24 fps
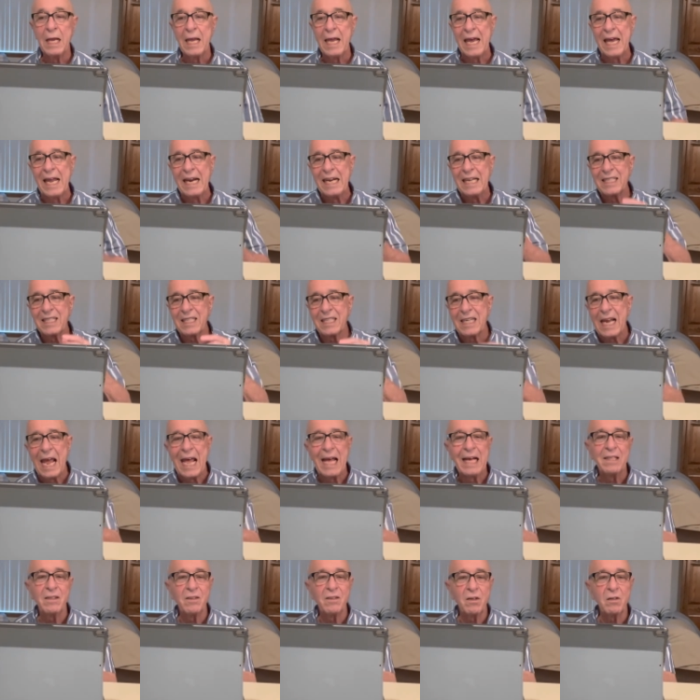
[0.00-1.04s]
and it
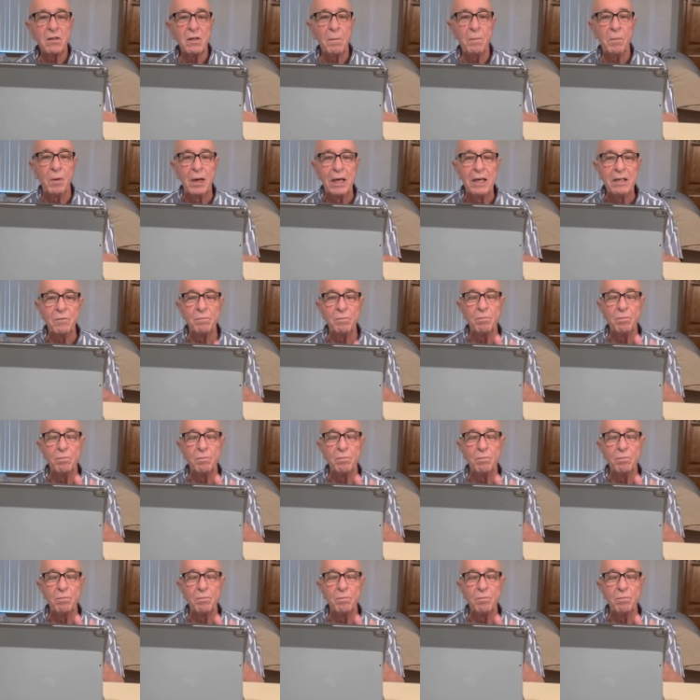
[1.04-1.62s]
stands as a place